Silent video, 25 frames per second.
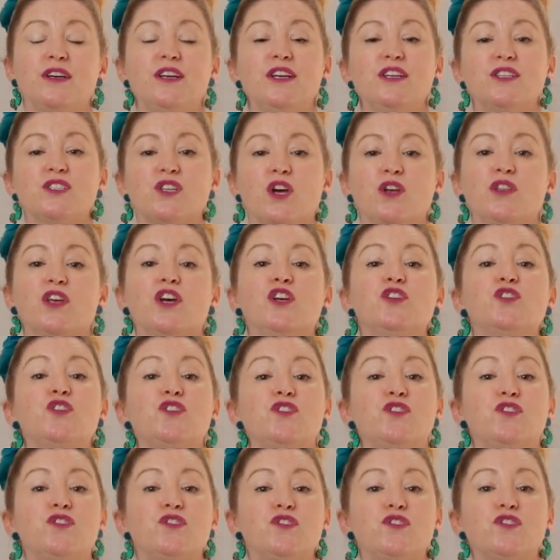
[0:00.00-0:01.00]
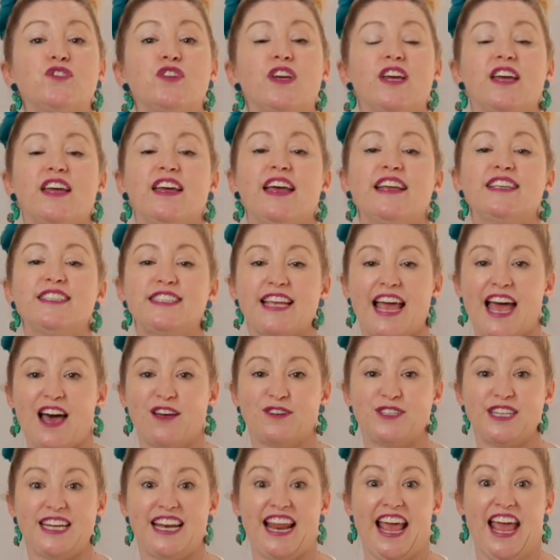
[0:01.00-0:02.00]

So the S sound in